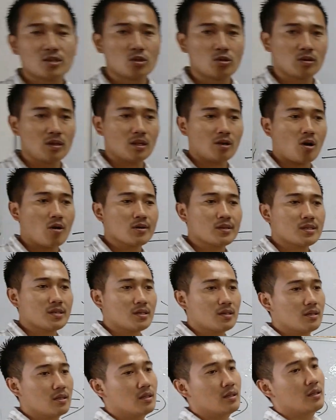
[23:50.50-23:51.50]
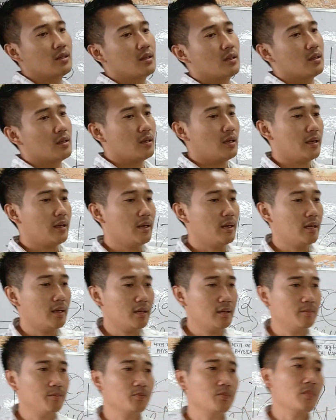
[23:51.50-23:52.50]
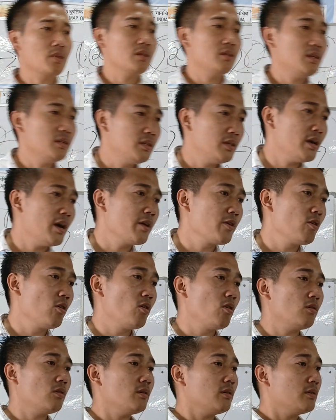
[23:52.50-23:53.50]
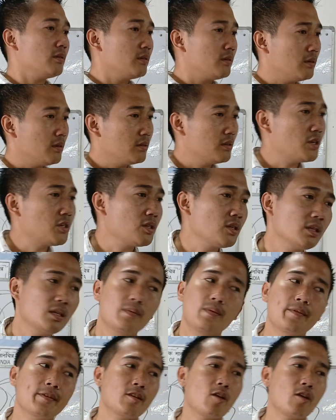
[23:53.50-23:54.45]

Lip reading: Zonal council and NITI Aayog, National Development